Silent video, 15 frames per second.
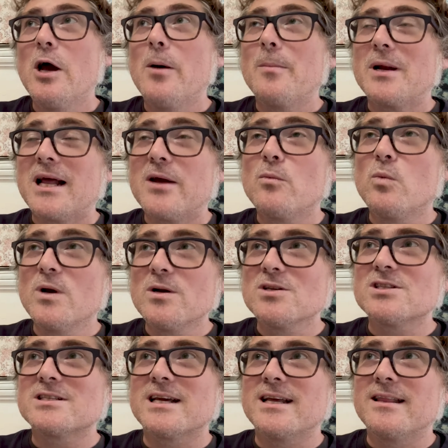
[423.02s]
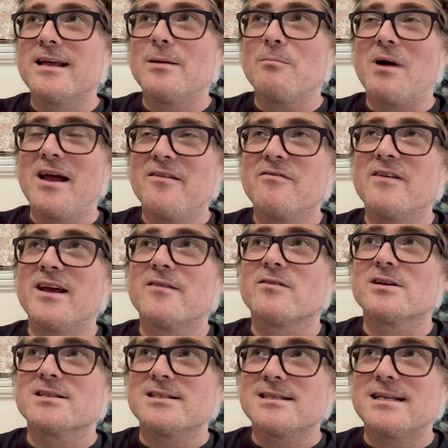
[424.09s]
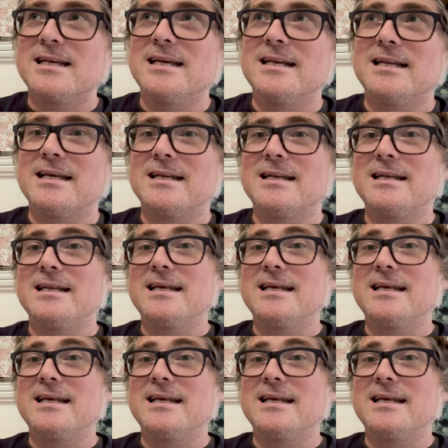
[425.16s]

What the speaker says: but I will say that my favorite scene